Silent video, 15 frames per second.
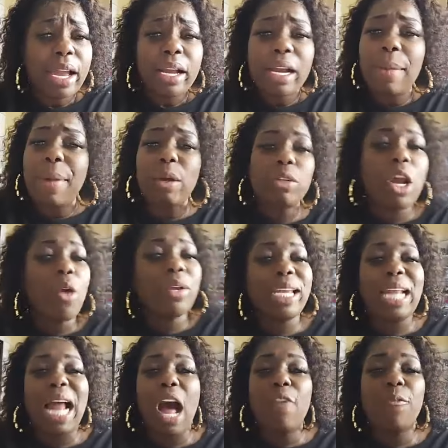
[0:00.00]
Come on, don't
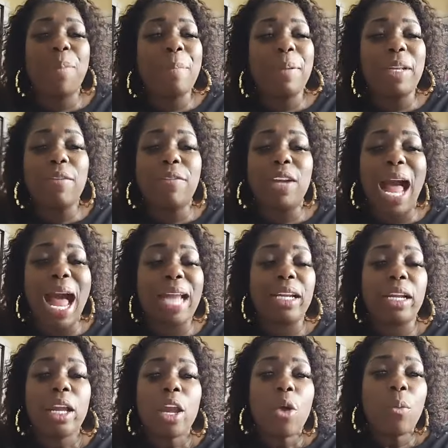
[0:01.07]
get off, people of
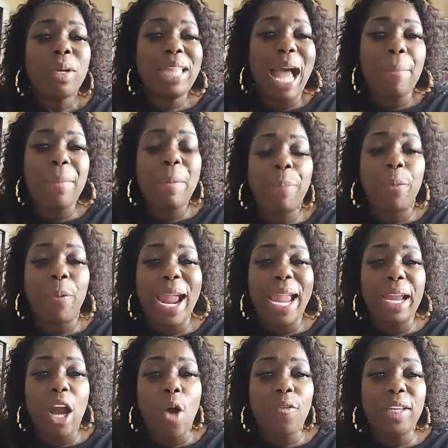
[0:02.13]
God, without me
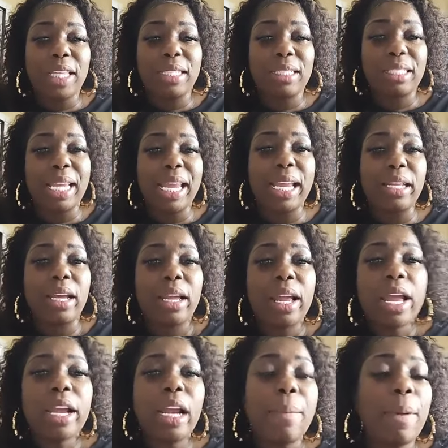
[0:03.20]
praying over the seed.
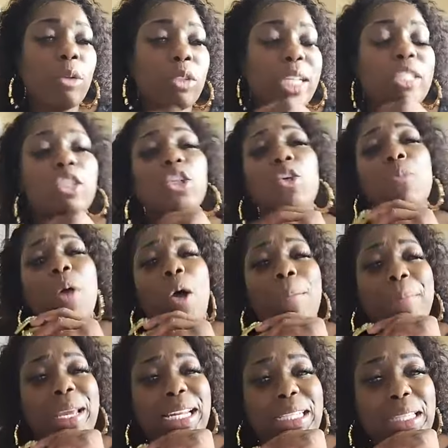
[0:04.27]
Come on, just two more
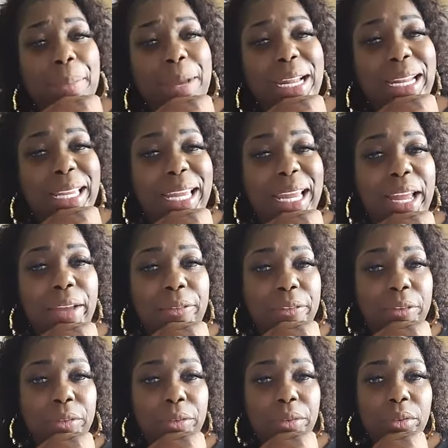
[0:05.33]
minutes I'm going to give.
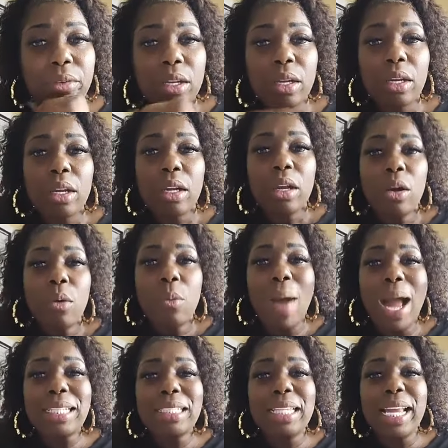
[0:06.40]

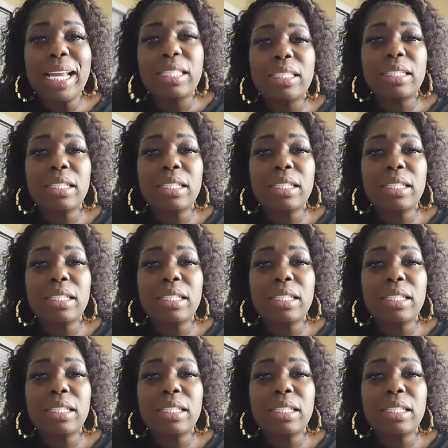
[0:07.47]
Watch this.